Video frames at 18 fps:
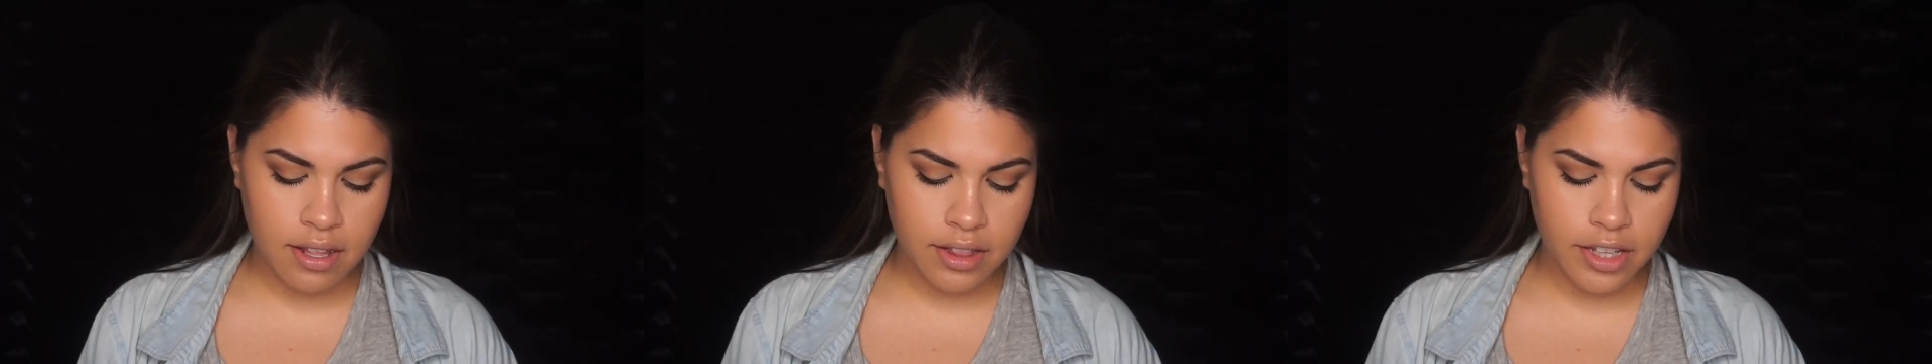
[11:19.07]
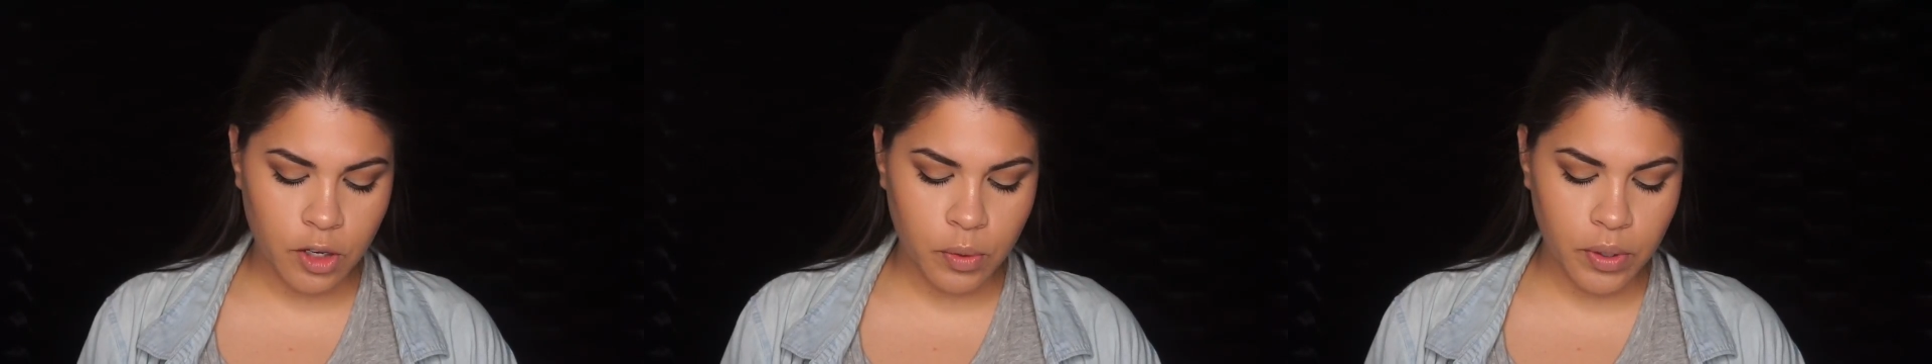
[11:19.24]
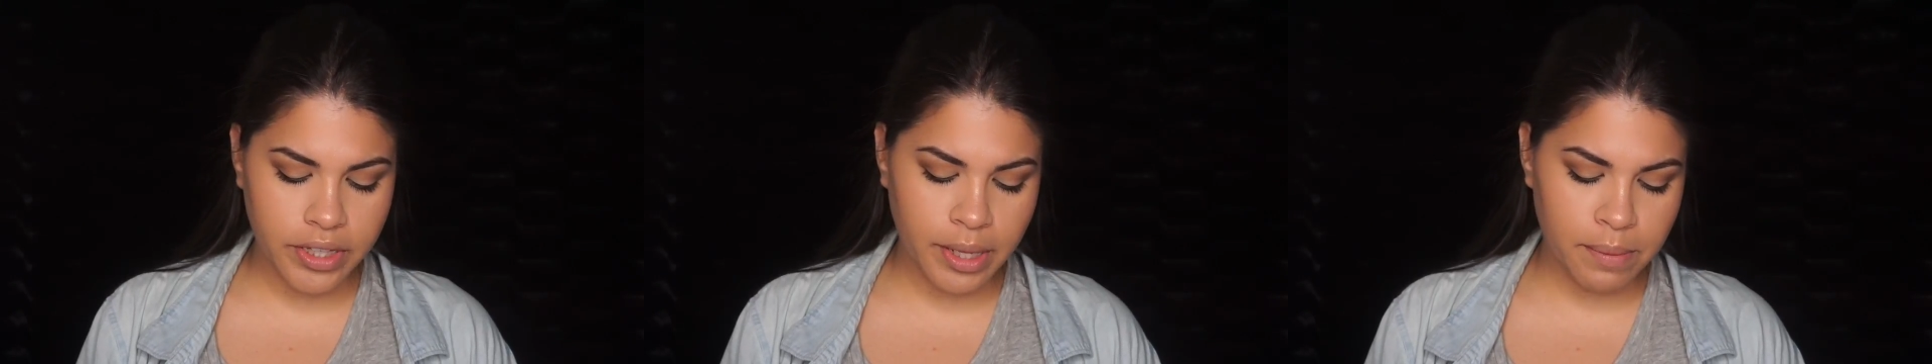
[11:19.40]

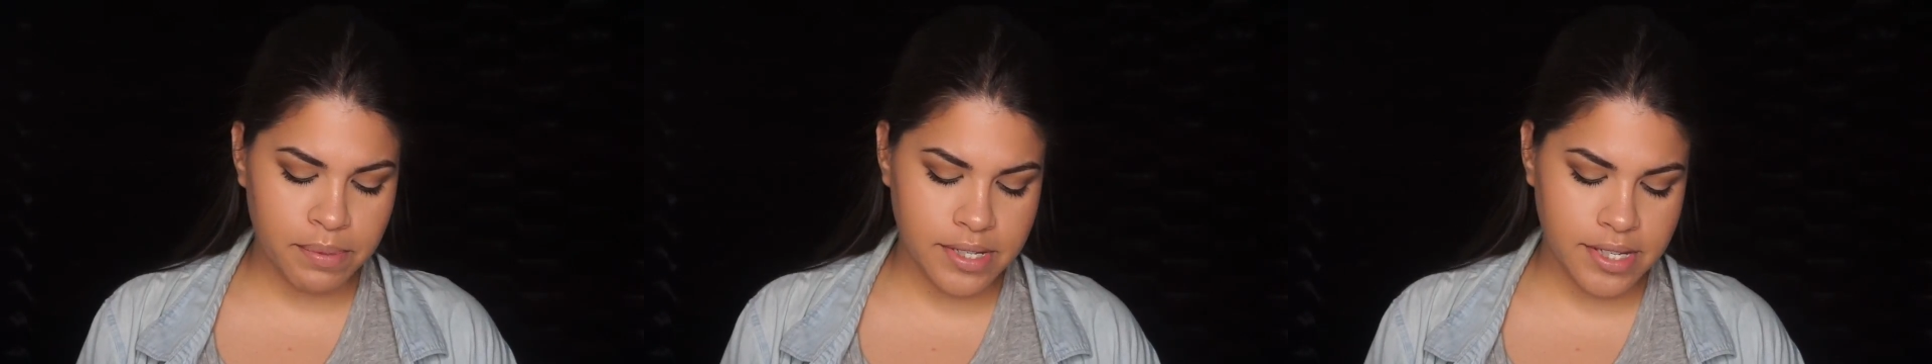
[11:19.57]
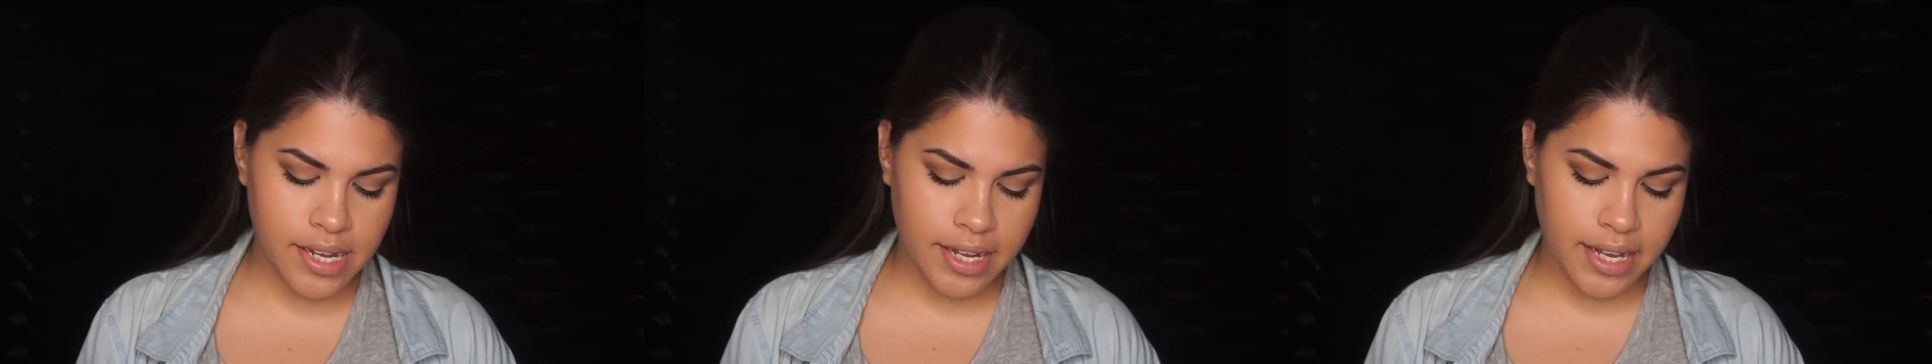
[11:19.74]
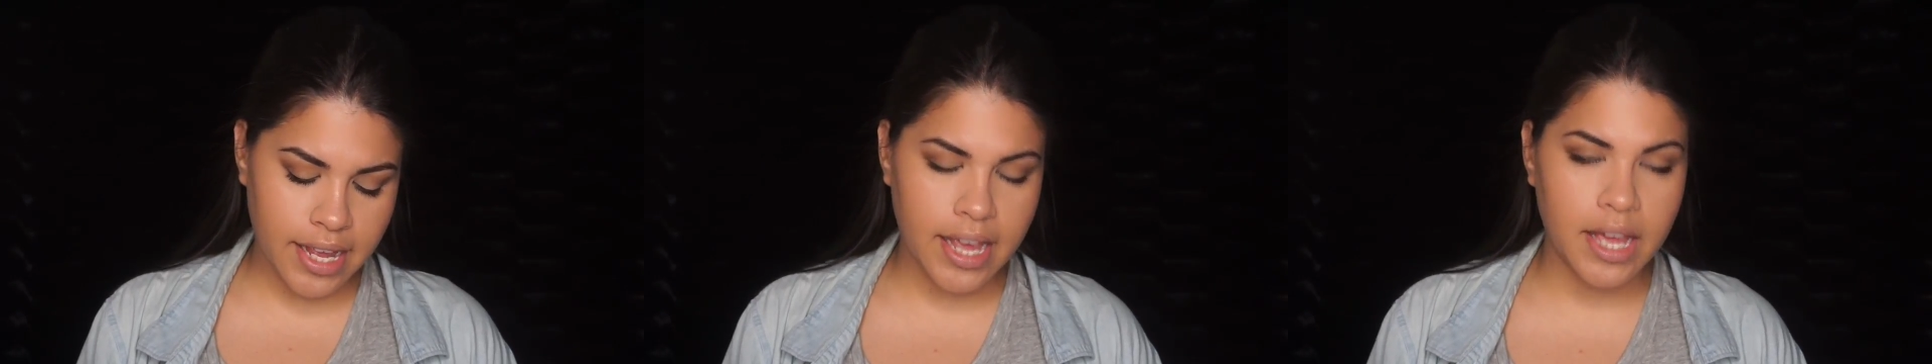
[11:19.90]
liquid
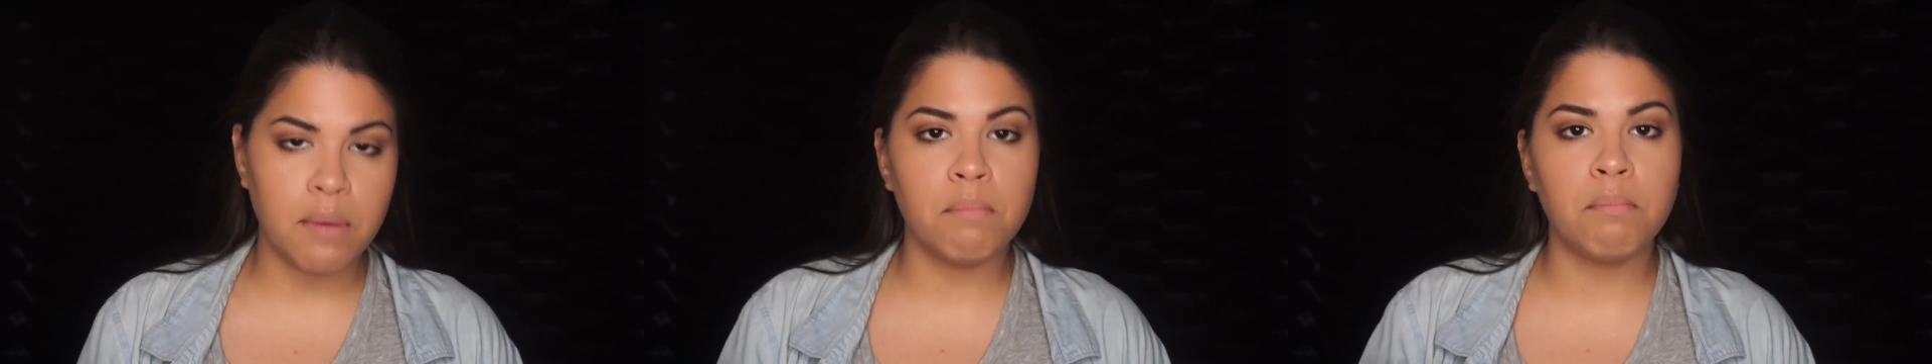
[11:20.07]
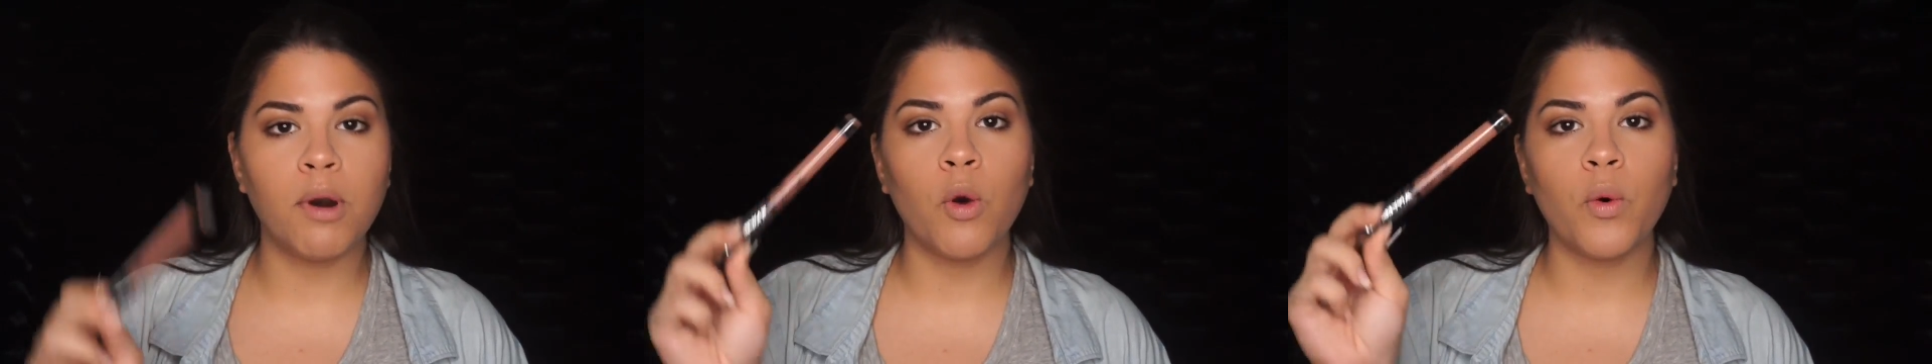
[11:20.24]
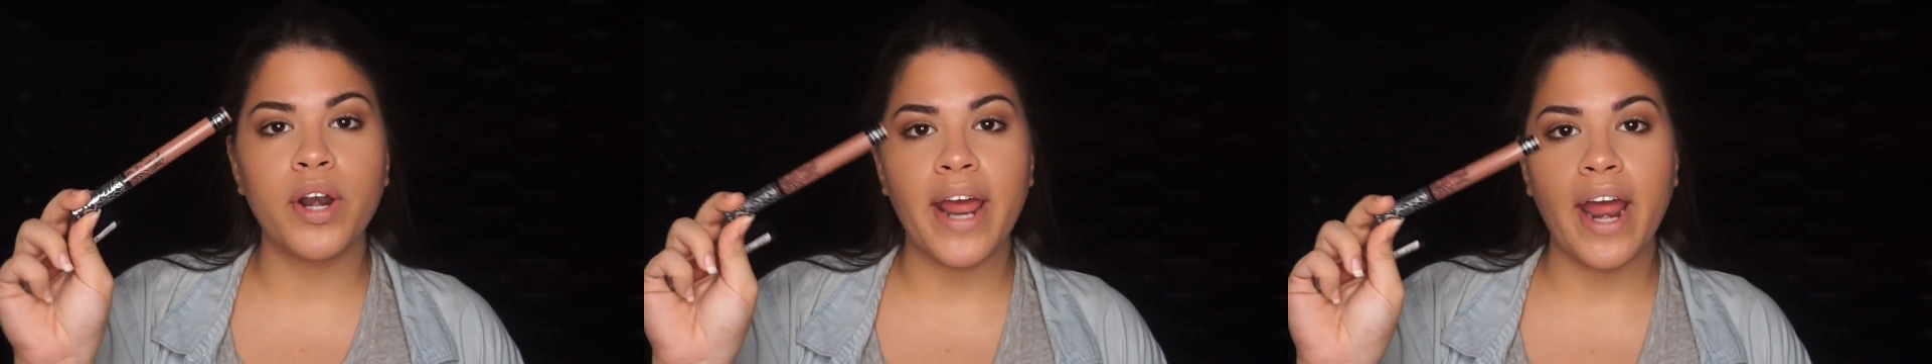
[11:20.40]
lipstick in
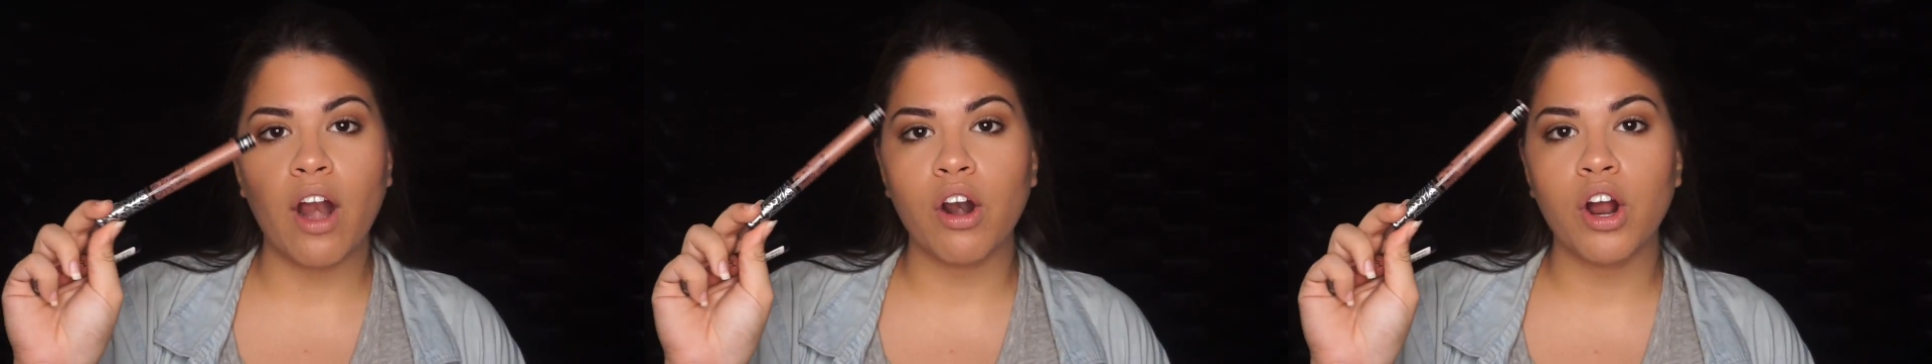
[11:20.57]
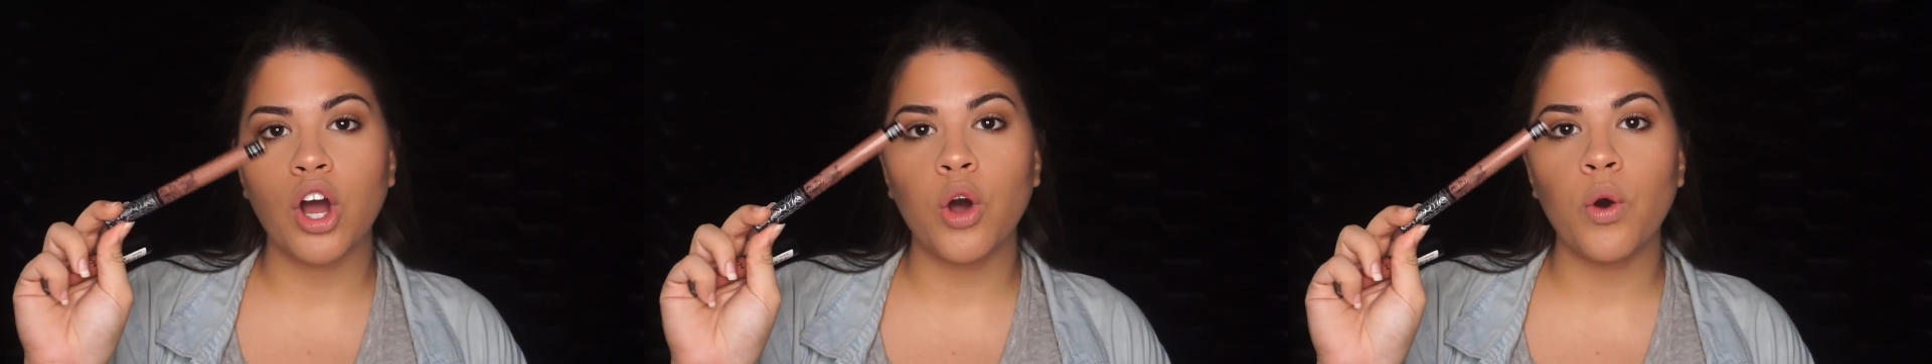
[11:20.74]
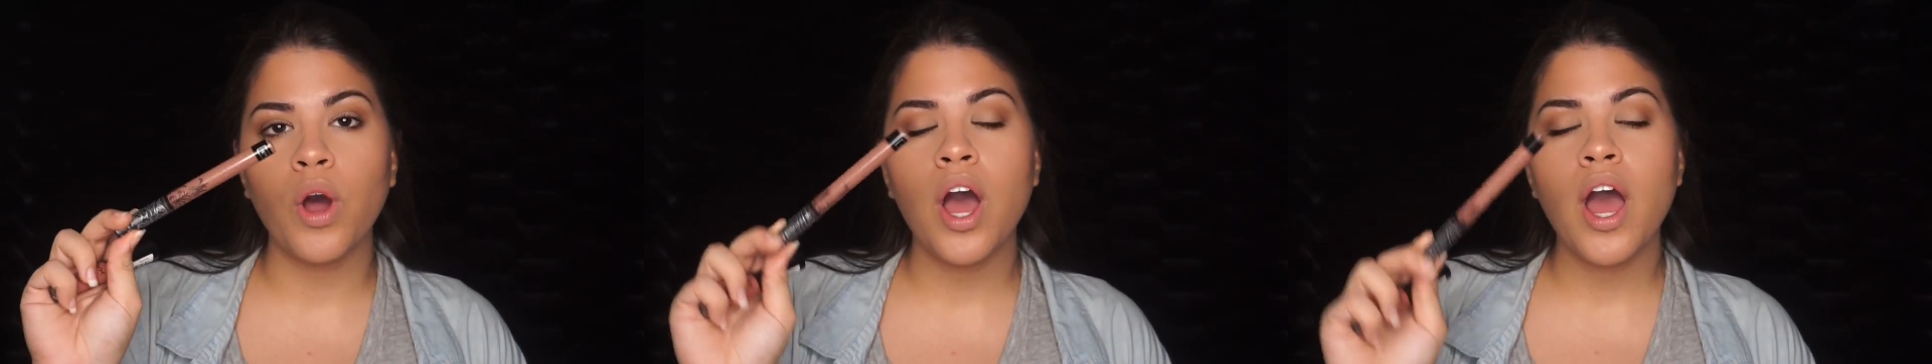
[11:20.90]
Bow and
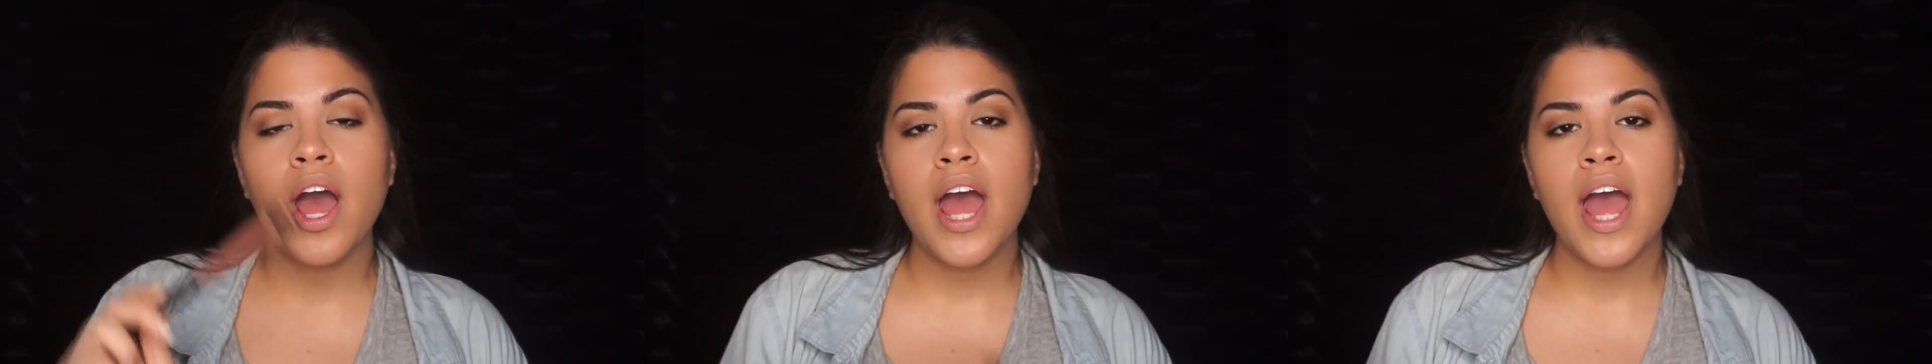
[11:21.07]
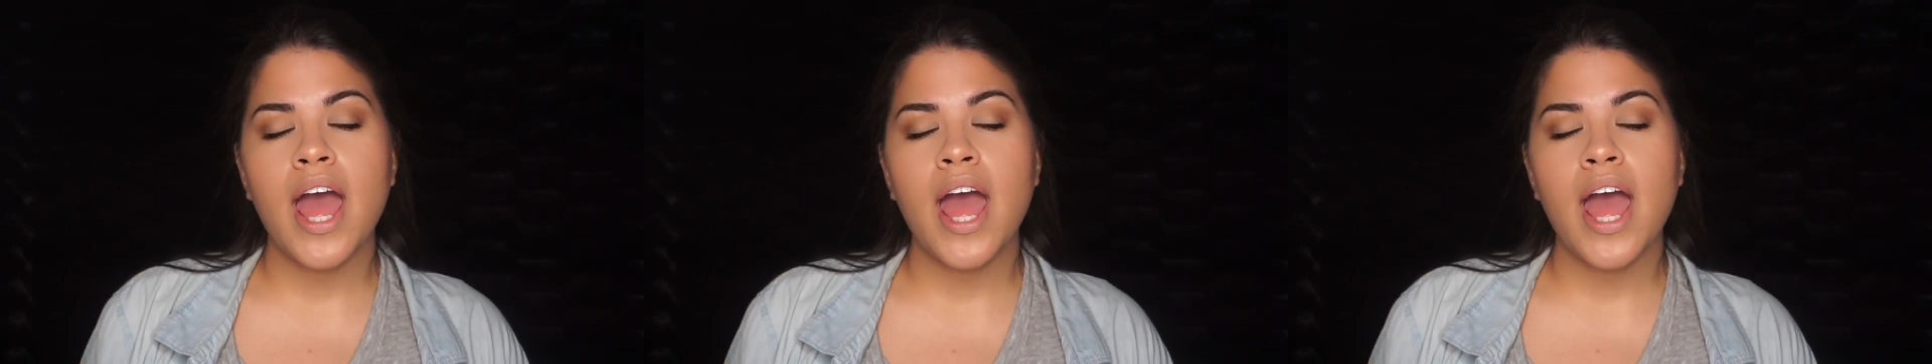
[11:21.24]
Arrow